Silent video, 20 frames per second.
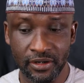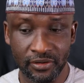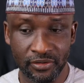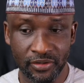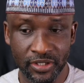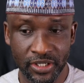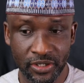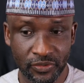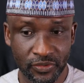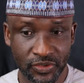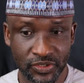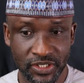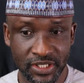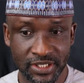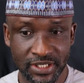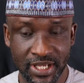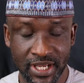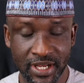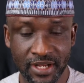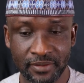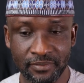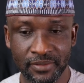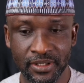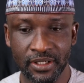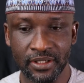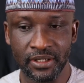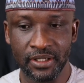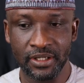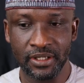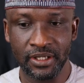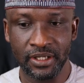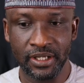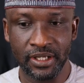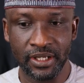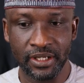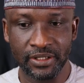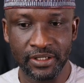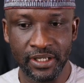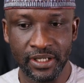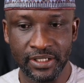was a time
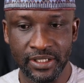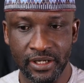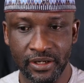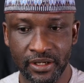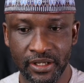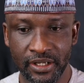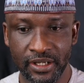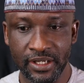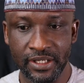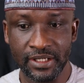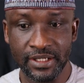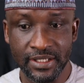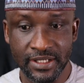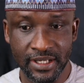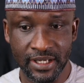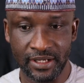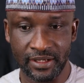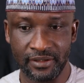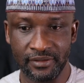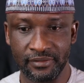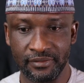that a leader,